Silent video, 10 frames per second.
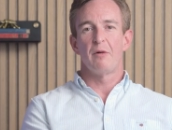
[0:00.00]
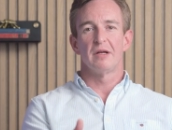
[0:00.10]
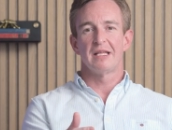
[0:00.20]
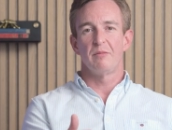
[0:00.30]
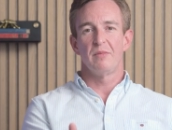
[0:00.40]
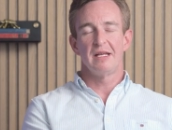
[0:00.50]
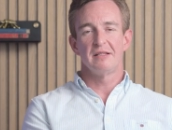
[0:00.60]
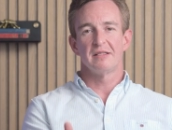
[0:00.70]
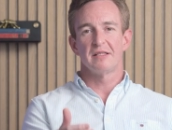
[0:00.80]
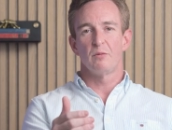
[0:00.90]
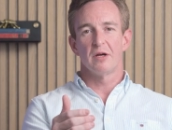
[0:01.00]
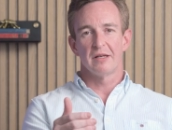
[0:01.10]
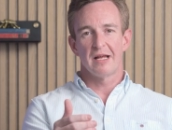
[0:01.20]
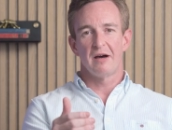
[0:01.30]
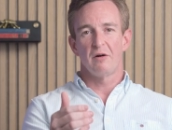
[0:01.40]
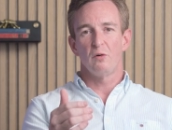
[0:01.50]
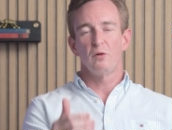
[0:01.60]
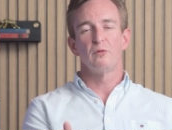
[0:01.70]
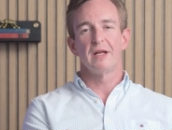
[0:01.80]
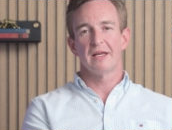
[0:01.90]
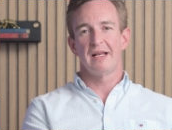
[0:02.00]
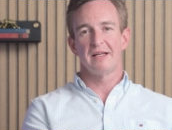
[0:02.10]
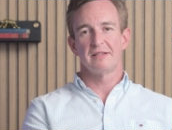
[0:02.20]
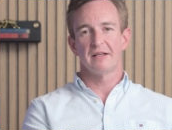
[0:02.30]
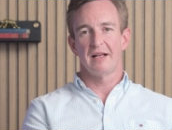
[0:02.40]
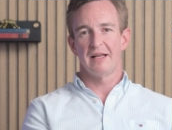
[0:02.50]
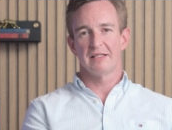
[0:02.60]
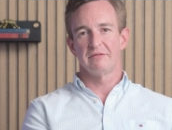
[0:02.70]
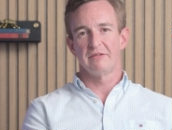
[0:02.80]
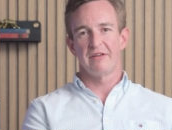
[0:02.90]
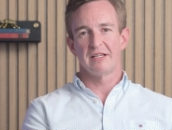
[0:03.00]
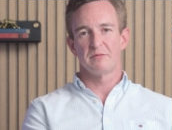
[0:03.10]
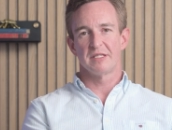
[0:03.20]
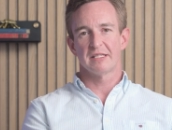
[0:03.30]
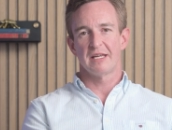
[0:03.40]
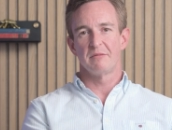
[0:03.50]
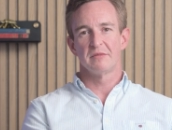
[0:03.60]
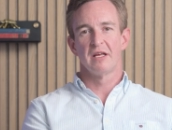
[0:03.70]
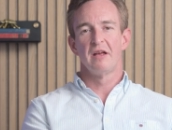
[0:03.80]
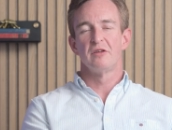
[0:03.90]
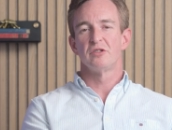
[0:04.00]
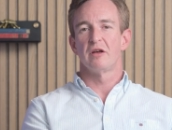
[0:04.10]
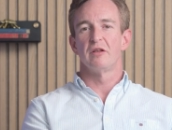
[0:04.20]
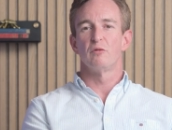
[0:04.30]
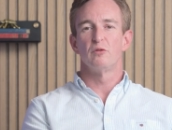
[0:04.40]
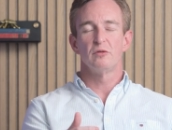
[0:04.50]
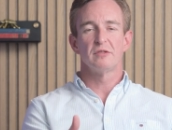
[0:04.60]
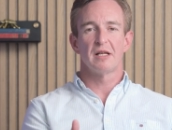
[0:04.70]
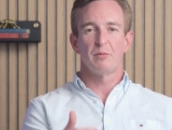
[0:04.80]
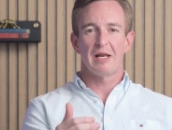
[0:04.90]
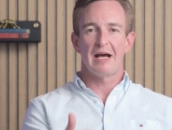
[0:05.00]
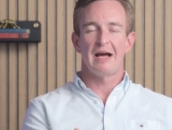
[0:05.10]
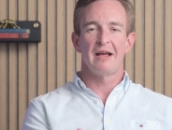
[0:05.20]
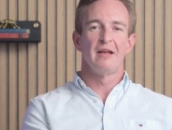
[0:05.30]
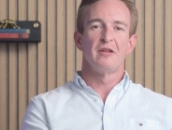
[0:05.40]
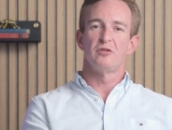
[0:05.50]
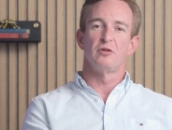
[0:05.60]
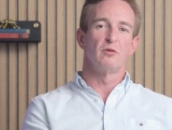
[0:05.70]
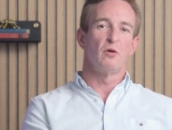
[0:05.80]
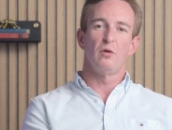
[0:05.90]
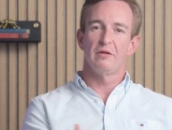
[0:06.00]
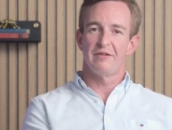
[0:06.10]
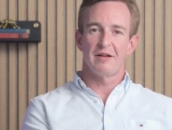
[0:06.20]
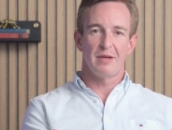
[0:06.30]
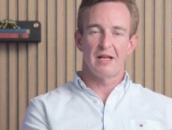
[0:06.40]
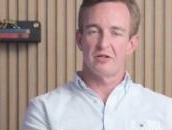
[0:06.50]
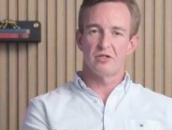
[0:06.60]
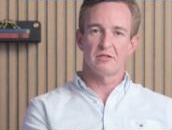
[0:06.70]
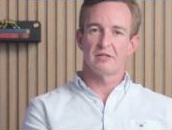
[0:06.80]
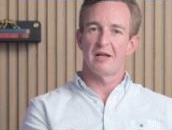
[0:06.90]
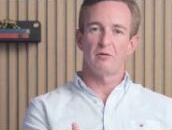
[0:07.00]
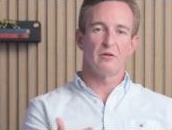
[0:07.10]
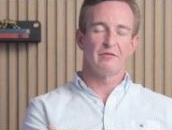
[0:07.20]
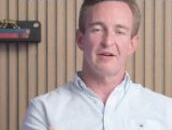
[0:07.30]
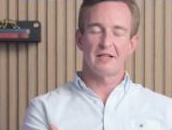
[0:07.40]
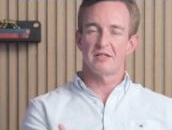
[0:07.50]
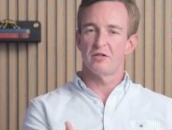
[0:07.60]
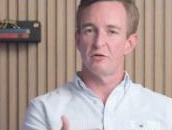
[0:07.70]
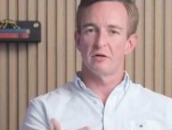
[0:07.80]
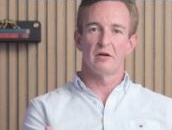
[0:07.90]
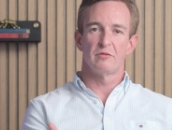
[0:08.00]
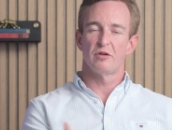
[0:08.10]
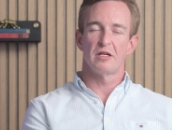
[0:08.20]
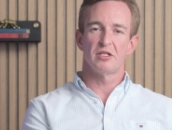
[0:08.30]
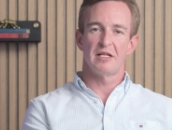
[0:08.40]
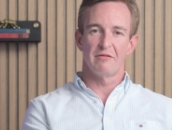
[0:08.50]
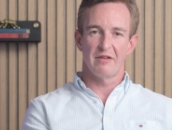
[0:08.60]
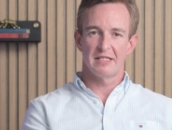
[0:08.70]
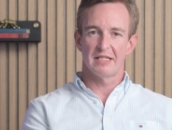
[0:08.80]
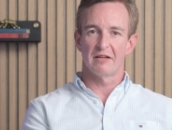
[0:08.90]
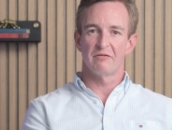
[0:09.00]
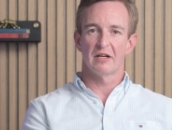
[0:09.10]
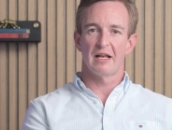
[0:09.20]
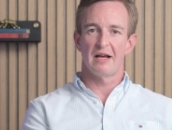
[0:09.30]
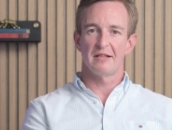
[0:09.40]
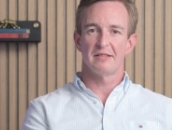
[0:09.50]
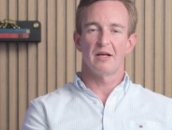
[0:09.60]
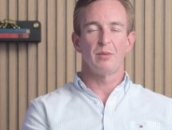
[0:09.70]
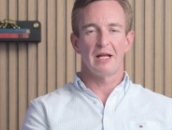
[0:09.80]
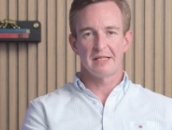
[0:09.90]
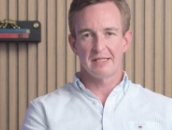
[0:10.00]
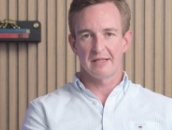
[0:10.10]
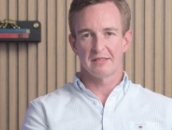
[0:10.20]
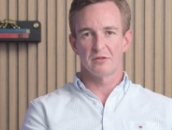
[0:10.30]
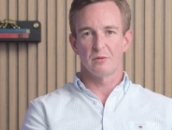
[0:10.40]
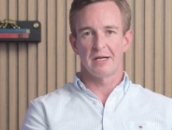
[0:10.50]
And what that means is that we are now all regulated collective investment schemes. So the rules that apply to all the fund managers and all the funds that you are traditionally investing in for clients apply to us as